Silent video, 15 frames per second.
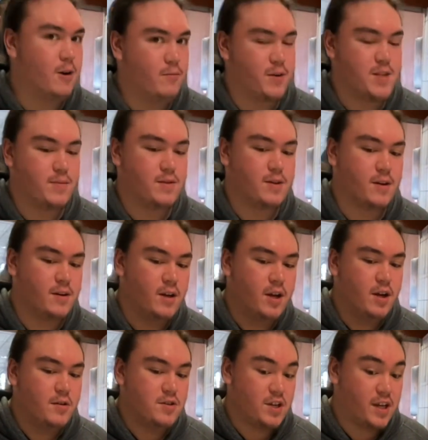once per turn.
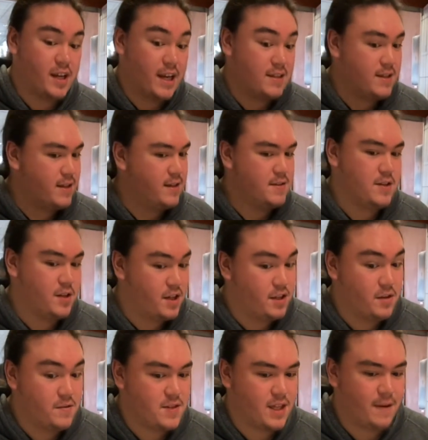So you
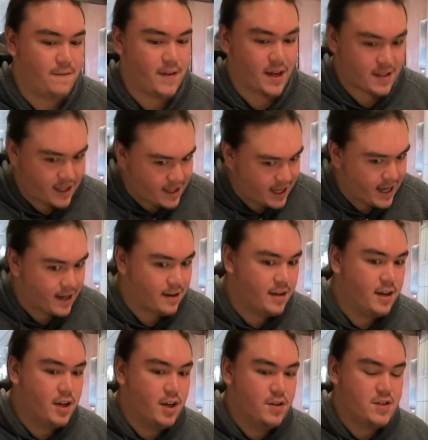can use the effect
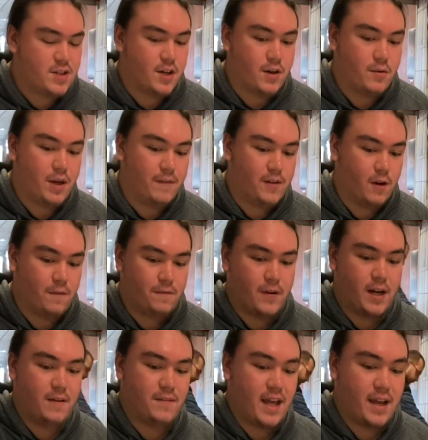again. So if you're
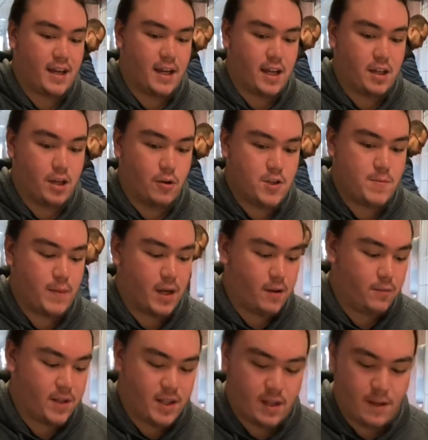afraid of that getting Ghost Spelled with an